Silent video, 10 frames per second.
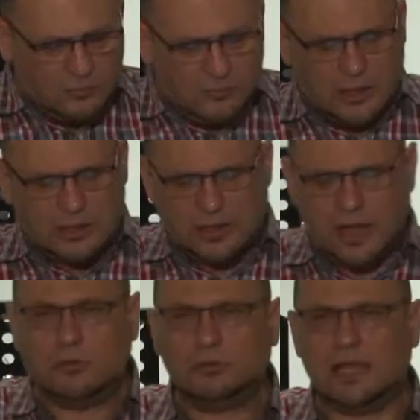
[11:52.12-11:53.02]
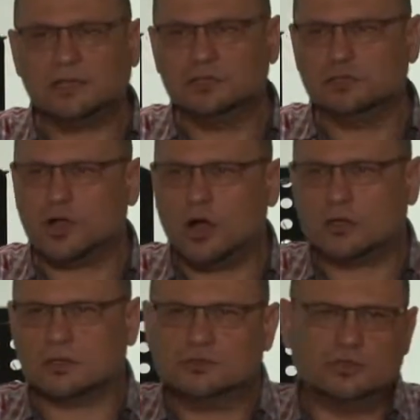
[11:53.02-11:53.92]
Well, I would like to
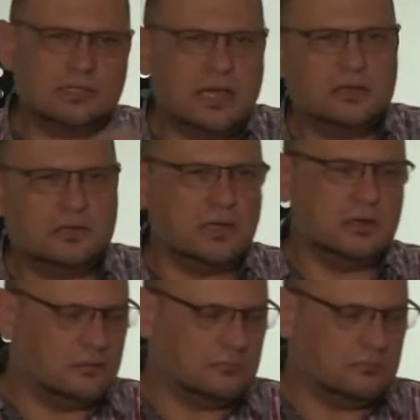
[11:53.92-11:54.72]
talk to tell you